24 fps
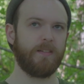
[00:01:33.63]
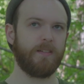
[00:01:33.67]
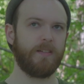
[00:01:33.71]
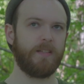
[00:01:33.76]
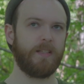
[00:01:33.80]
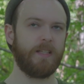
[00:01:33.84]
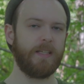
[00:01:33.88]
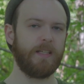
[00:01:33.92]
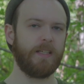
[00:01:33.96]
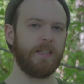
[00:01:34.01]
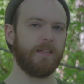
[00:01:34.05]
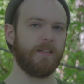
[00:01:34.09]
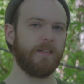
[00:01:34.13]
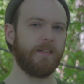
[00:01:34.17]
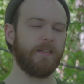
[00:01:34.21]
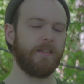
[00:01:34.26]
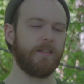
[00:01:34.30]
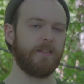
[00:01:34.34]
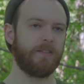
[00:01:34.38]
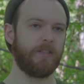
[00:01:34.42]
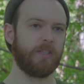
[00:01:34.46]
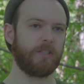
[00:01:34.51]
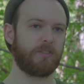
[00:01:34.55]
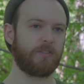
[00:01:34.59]
the
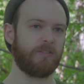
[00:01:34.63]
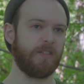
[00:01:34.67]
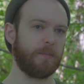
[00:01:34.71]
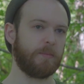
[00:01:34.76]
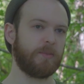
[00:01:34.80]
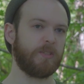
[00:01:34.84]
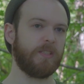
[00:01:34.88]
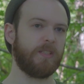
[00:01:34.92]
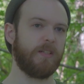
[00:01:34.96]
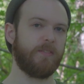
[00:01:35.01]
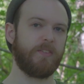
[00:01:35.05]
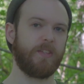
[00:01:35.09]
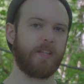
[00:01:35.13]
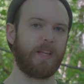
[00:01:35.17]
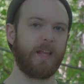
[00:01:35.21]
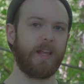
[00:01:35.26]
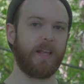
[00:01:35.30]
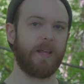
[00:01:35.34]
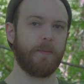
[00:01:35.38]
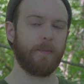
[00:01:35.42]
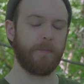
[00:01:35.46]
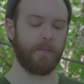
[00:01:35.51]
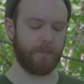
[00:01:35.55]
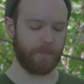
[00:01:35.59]
description of the
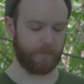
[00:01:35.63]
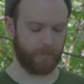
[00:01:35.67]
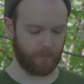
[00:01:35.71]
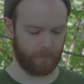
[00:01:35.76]
game.